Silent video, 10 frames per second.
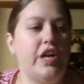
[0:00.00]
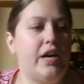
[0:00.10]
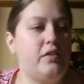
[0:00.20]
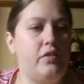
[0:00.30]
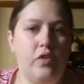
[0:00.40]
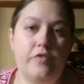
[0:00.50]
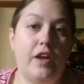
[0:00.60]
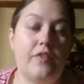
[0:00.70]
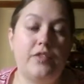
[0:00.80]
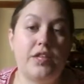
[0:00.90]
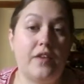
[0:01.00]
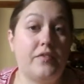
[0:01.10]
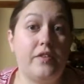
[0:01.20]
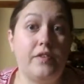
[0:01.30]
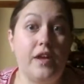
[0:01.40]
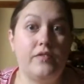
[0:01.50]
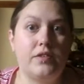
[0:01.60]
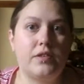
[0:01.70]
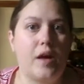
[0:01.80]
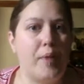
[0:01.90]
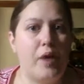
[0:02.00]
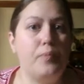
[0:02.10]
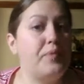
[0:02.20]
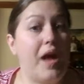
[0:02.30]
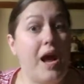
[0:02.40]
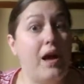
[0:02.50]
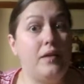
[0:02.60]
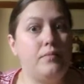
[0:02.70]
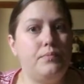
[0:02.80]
and a lot of flavours have their flavours to come out at